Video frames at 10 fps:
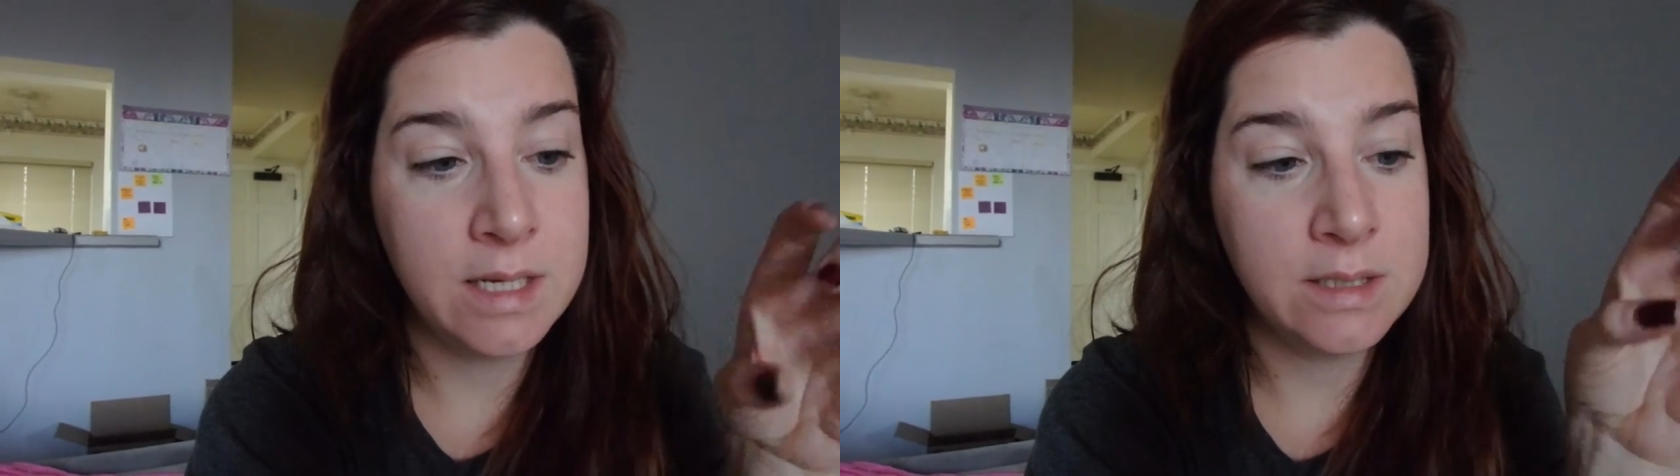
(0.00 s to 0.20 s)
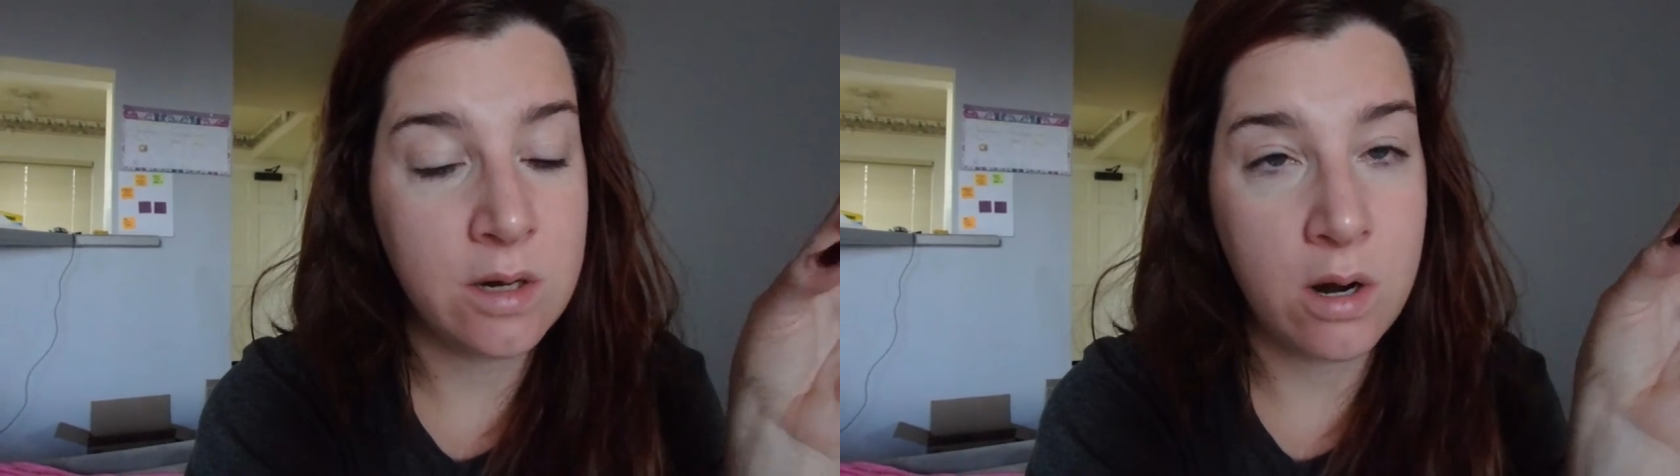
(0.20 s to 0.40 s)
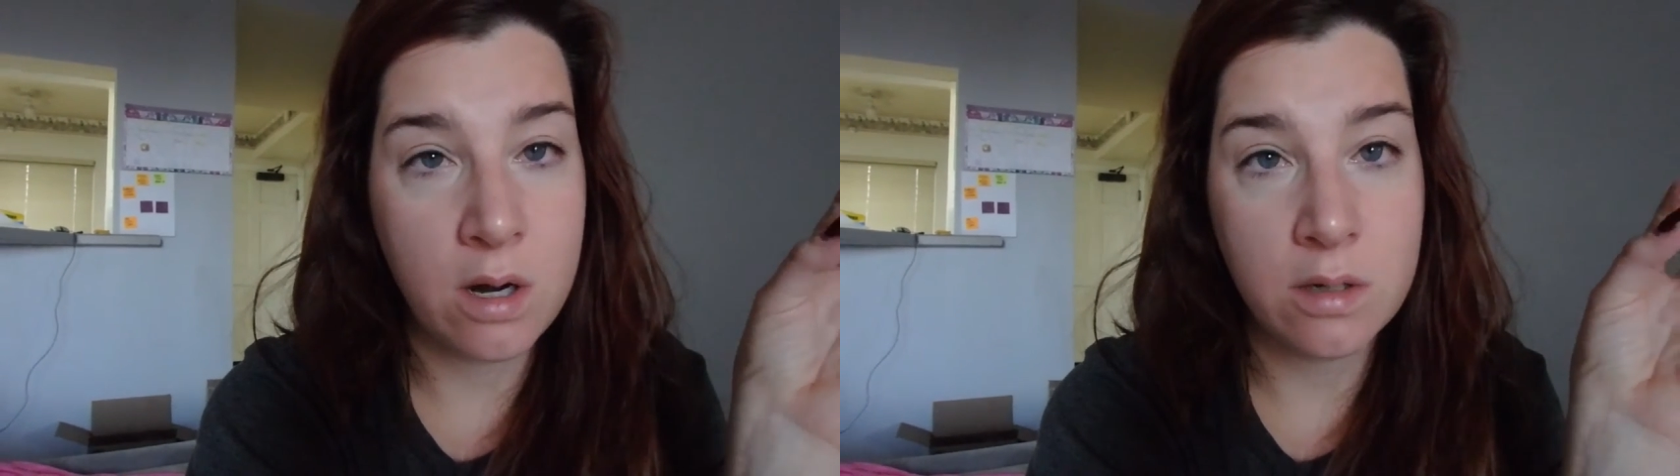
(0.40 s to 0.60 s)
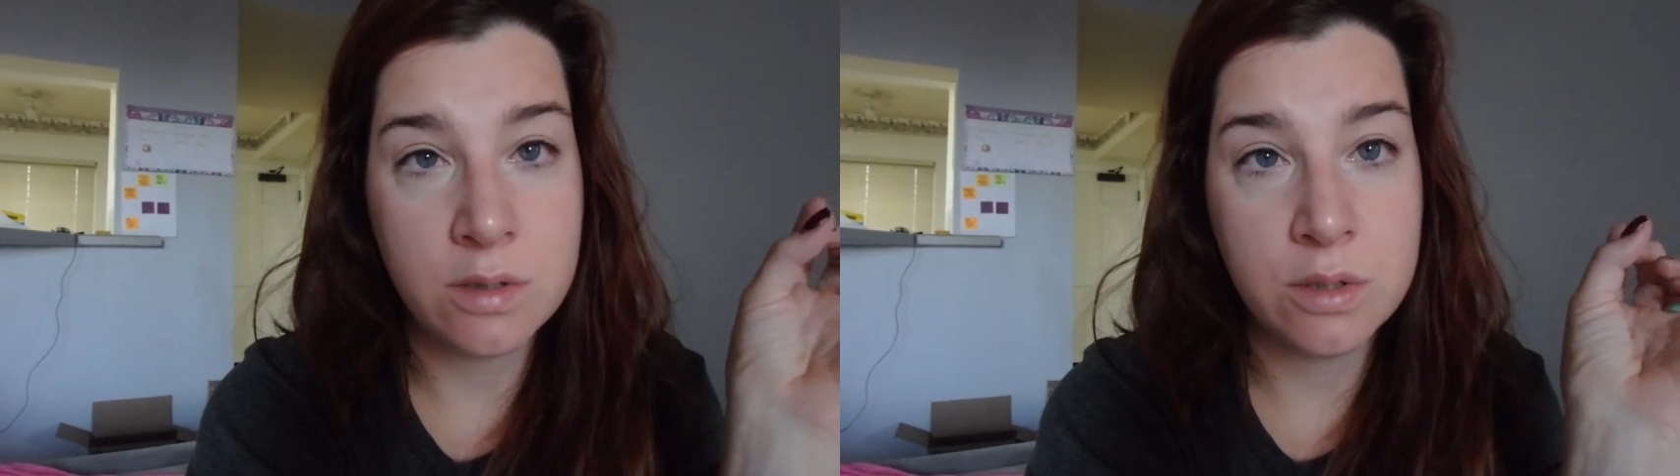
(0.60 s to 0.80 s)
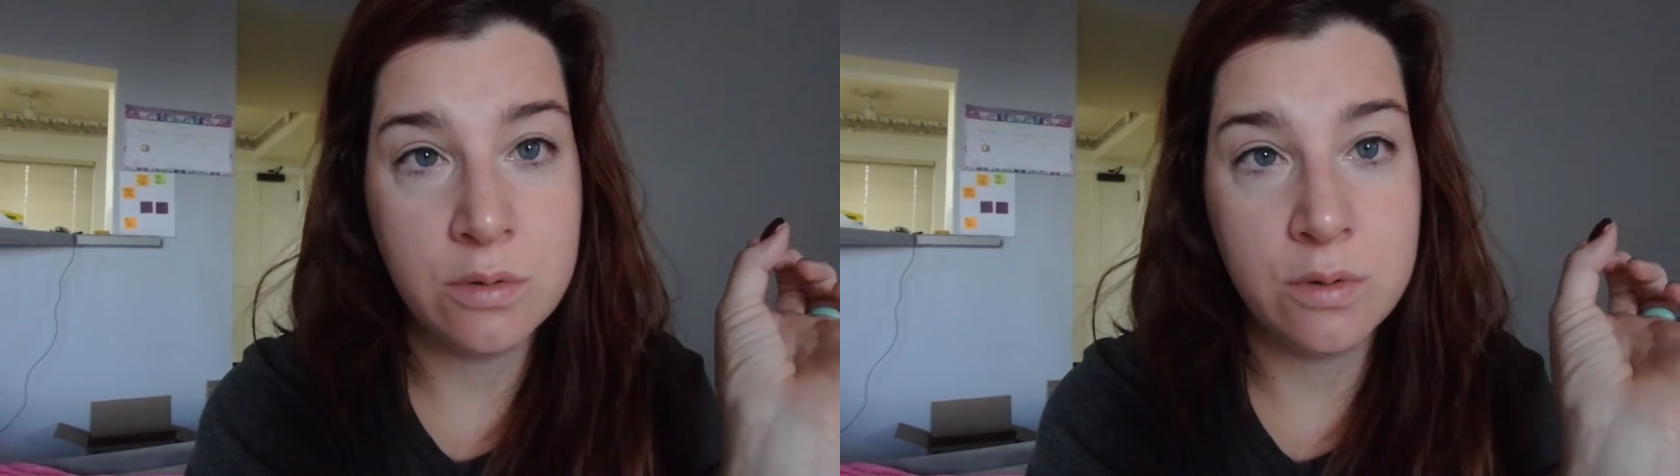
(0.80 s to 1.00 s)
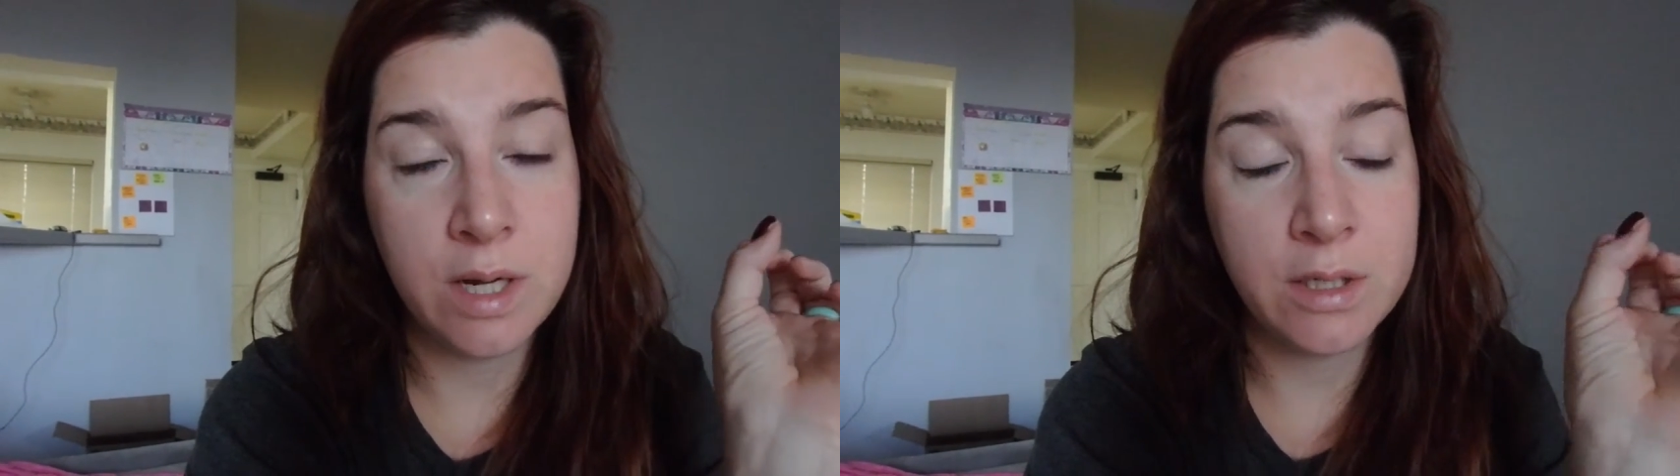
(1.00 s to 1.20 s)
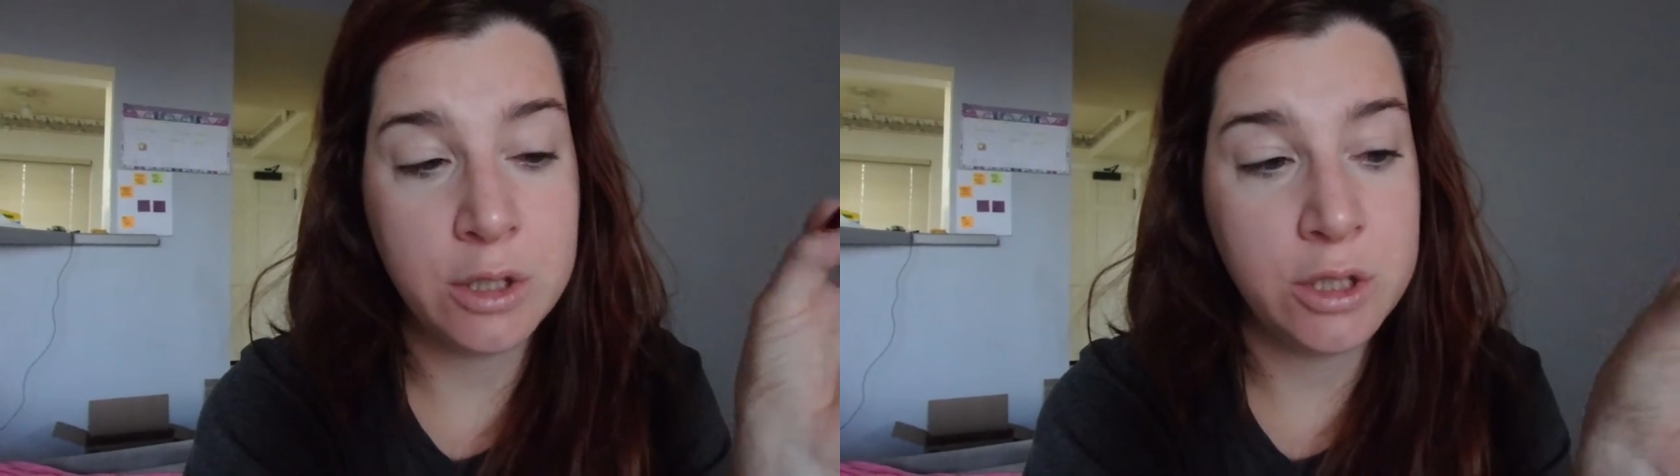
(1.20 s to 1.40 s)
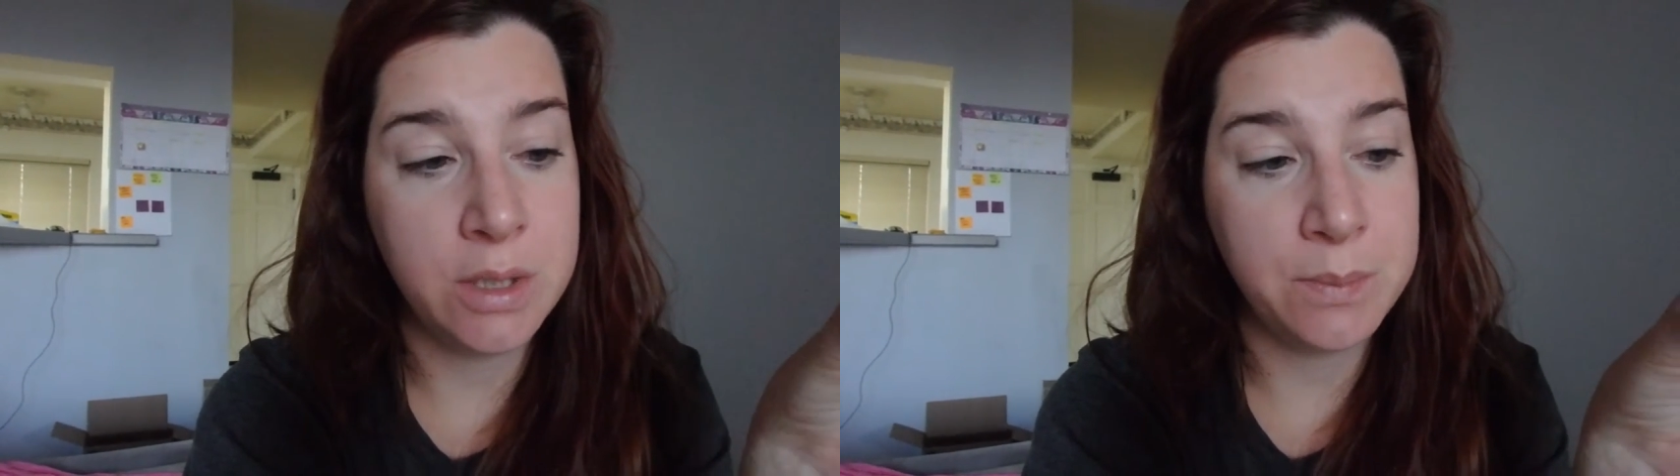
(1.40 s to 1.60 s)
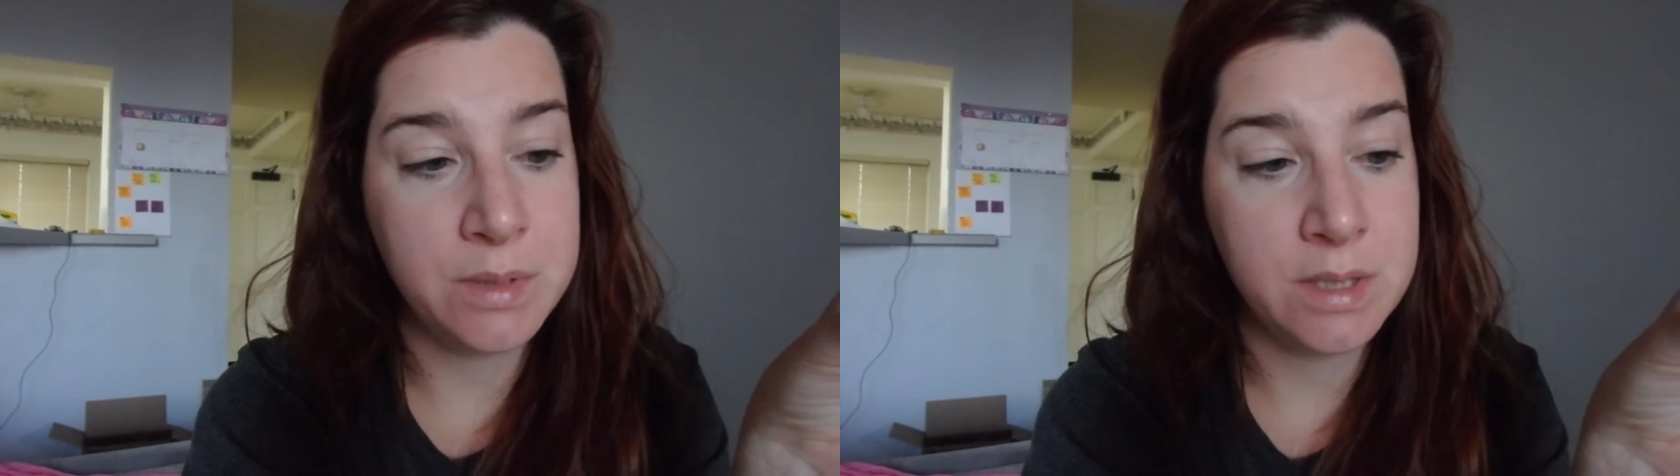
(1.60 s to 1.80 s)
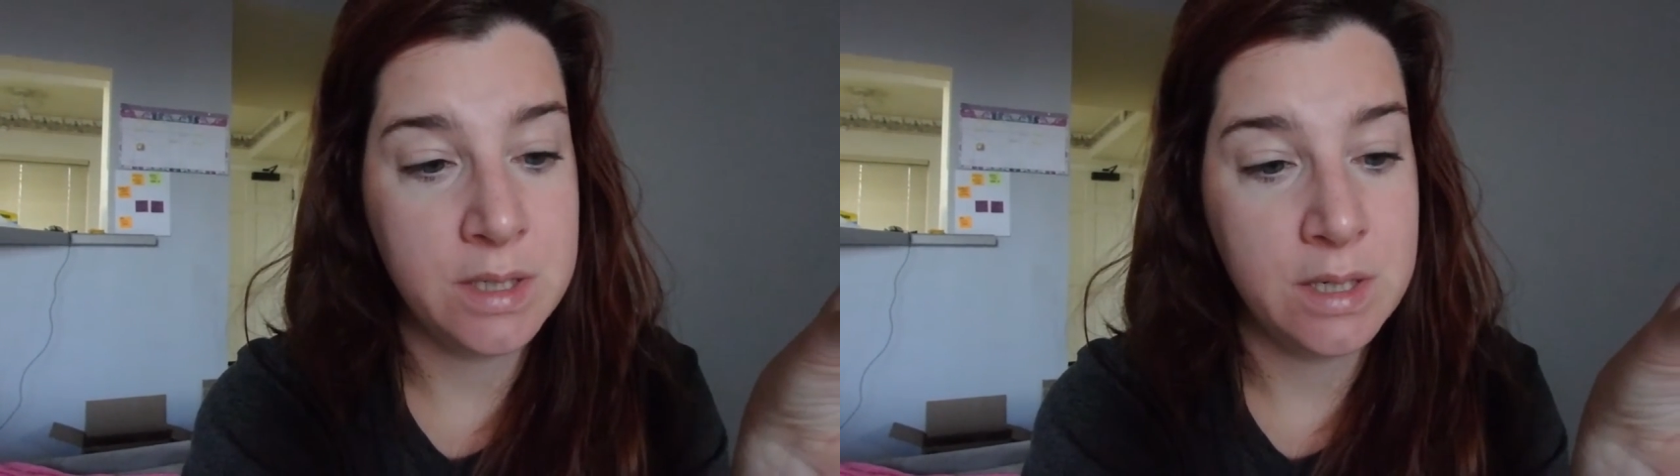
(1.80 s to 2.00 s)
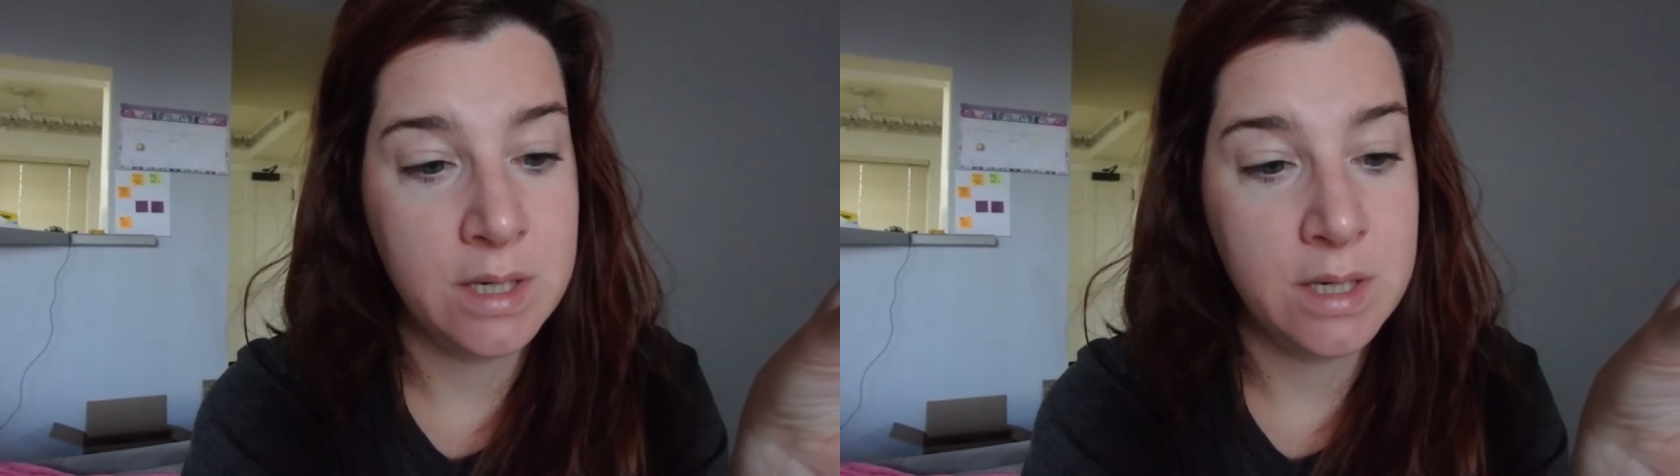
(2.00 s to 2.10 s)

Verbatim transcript: his car to get shipped